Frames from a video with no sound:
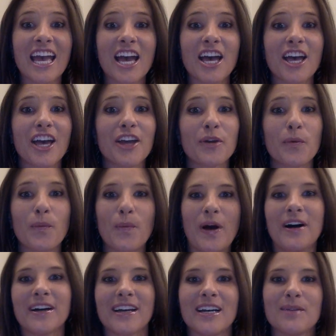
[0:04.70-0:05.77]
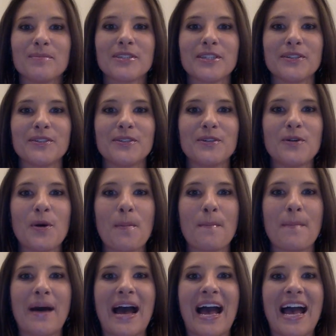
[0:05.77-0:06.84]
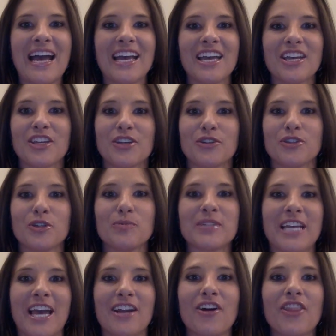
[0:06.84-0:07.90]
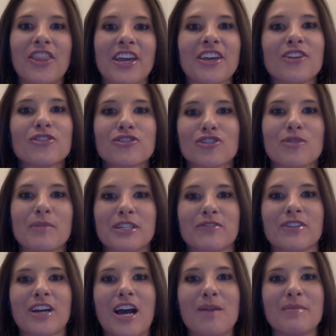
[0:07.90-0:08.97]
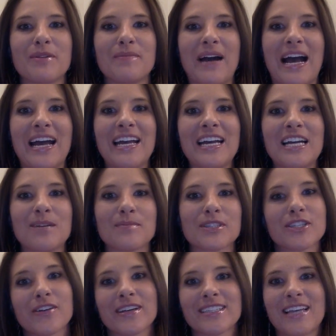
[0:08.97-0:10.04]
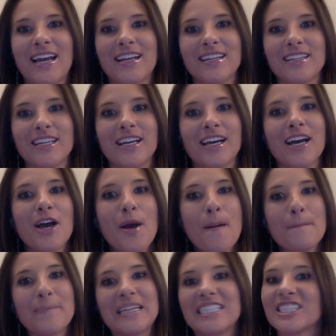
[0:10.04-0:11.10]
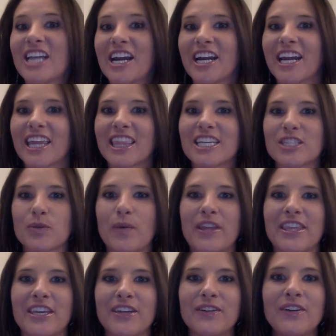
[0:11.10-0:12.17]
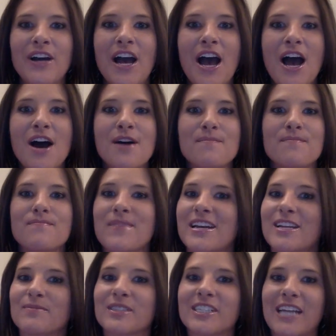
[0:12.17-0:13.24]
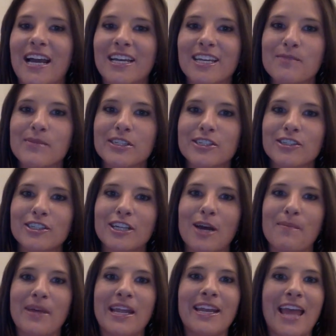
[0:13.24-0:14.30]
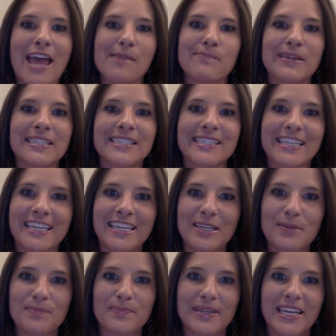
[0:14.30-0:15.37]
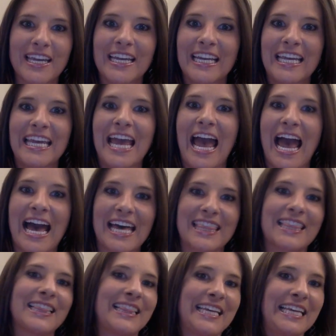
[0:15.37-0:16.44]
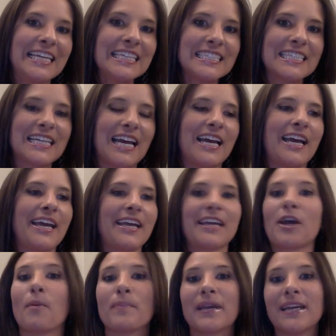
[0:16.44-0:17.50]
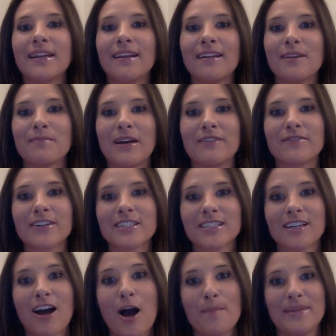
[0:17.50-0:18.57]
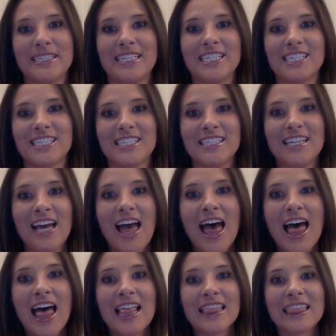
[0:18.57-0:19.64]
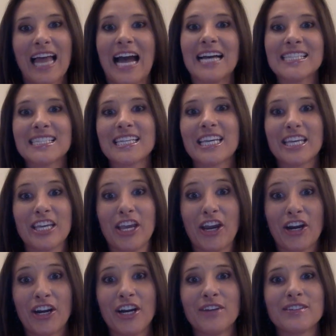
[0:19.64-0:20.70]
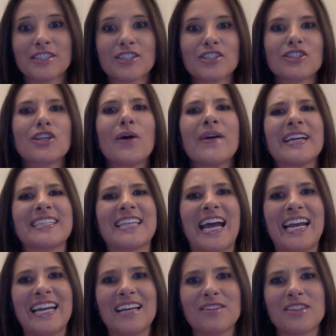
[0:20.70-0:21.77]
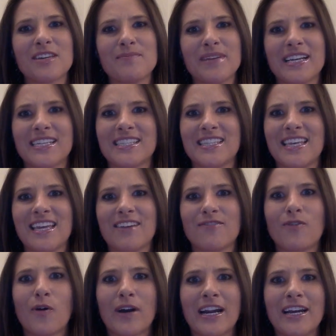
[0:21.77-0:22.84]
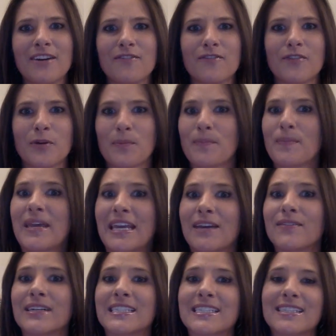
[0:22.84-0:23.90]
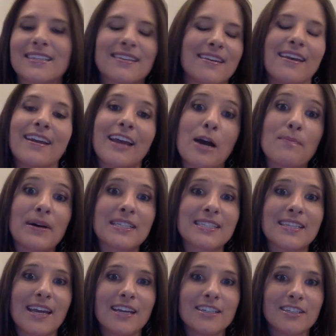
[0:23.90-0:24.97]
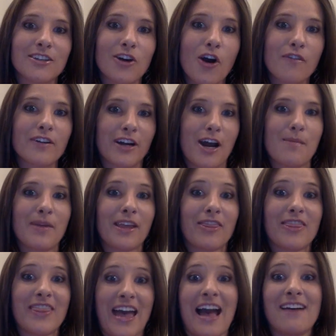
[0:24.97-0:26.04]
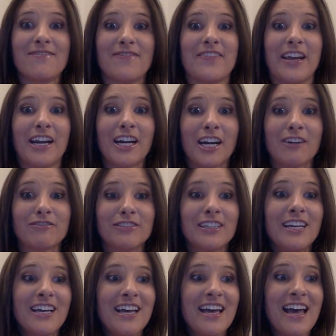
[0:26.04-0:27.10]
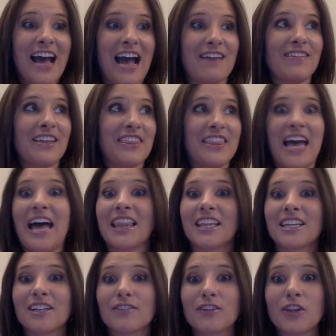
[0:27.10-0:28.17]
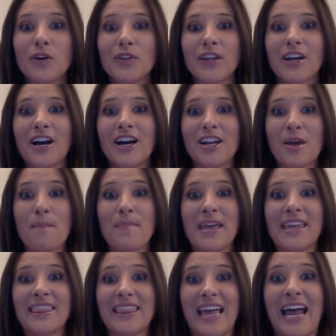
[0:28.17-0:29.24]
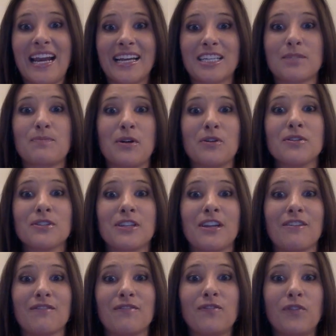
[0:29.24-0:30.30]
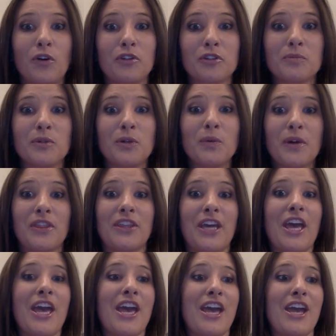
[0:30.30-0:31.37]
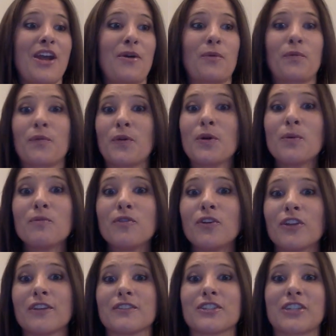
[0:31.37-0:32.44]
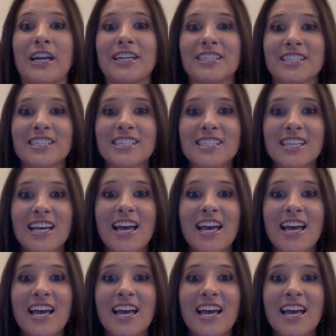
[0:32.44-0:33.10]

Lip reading: and welcome to my YouTube channel. Thank you so much for coming by. I'm so excited to be sharing this with you. My name's Jackie Mitchell and I'm an NPC Bikini athlete. I competed in my first competition last year. It was so exciting. The biggest thing for me was getting up on stage and overcoming that fear of having that little of clothing on and being that exposed and vulnerable with a room full of strangers.